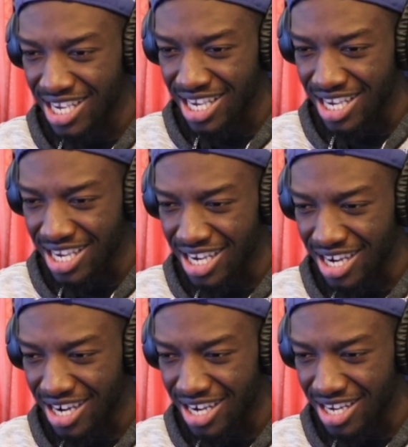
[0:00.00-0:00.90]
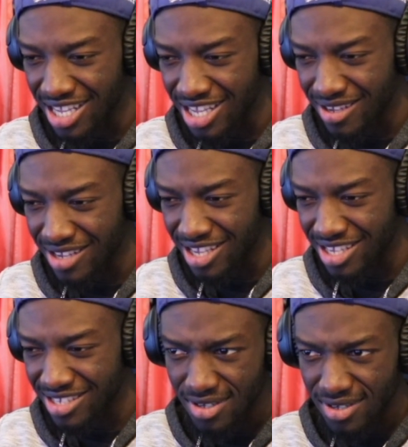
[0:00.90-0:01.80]

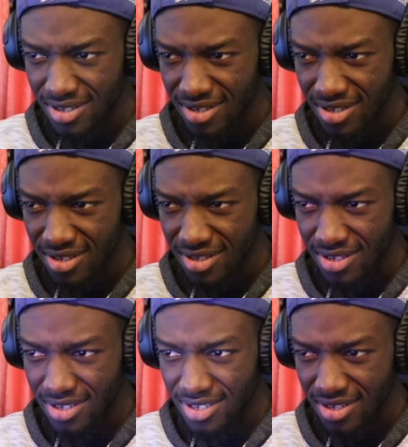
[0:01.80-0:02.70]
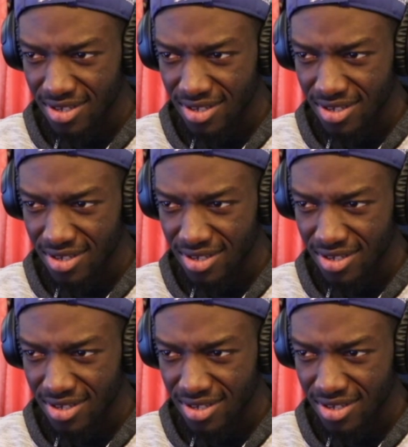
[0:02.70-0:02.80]
Nobody speaks.